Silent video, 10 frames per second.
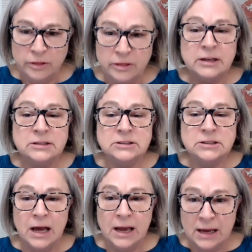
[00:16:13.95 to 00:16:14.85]
Things
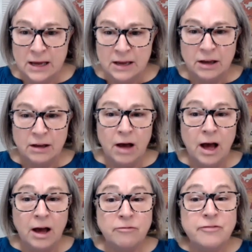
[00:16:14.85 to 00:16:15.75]
like
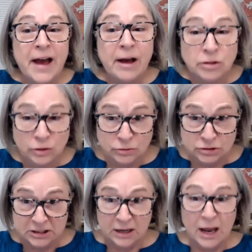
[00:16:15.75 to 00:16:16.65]
Uh, values
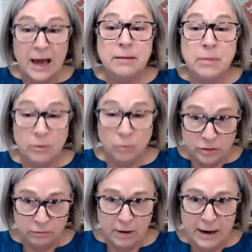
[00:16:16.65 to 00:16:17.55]
and alignment with
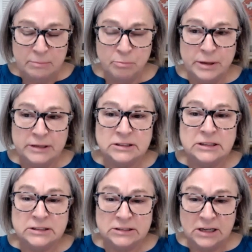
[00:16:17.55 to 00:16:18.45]
the right
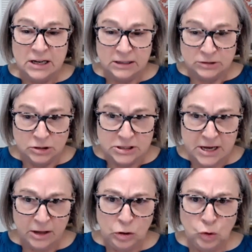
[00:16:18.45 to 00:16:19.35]
business is going to
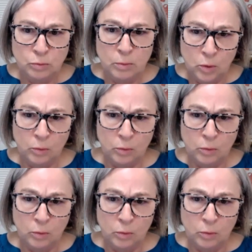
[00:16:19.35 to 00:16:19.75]
tell you more.